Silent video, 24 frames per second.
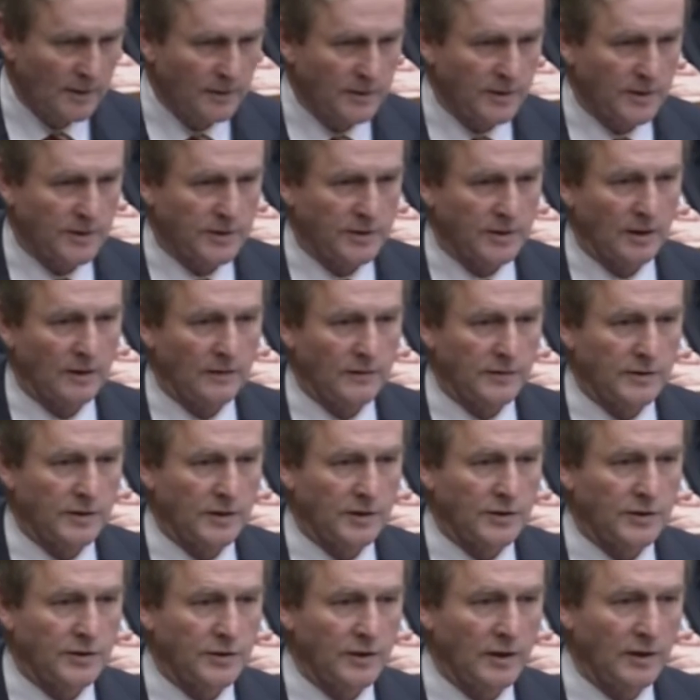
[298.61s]
This saves the
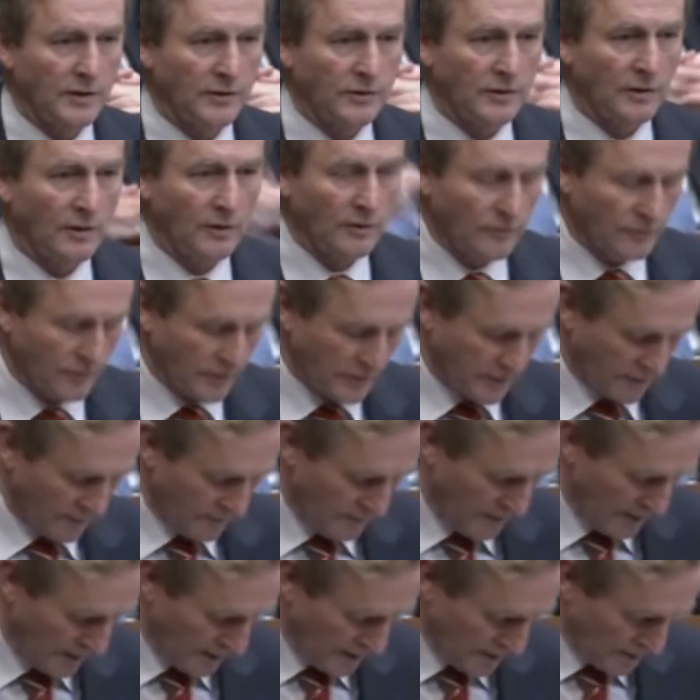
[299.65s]
state hundreds of
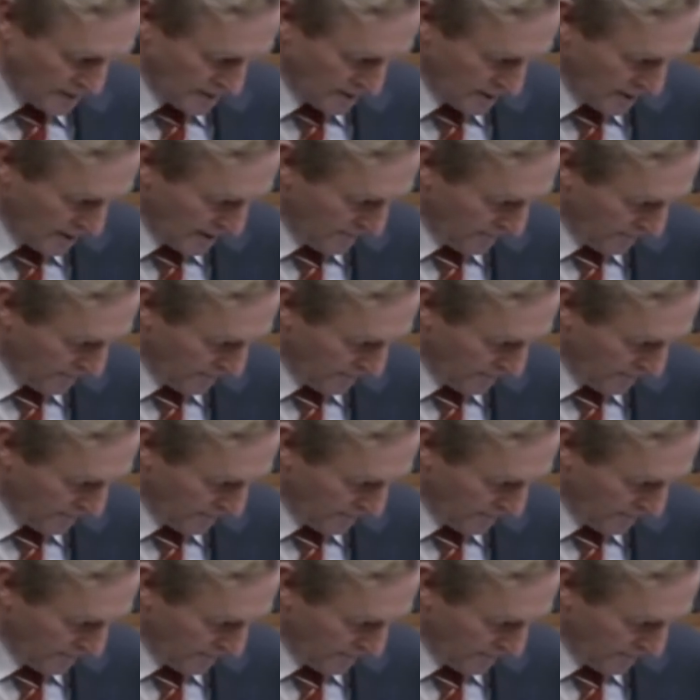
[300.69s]
millions.